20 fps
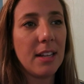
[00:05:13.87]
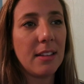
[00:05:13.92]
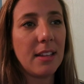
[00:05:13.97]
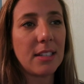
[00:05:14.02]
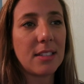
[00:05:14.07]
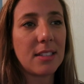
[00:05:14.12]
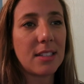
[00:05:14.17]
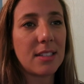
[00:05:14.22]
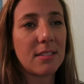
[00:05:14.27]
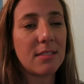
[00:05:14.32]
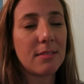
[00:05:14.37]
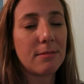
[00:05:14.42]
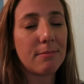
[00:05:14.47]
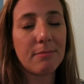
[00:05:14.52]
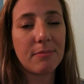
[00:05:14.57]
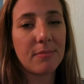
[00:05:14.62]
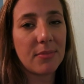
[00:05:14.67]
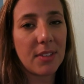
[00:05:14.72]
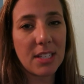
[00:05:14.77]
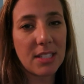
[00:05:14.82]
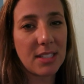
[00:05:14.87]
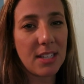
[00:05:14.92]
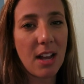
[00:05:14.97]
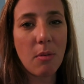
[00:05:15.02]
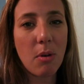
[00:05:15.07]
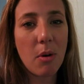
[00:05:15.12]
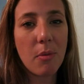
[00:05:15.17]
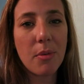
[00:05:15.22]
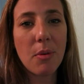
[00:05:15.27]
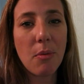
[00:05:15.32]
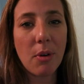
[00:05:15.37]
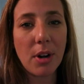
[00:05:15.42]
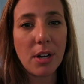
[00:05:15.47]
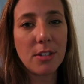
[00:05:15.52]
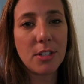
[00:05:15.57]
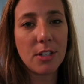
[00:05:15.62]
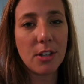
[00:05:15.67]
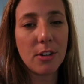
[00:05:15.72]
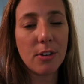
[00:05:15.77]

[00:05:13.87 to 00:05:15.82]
that's that's not what we want to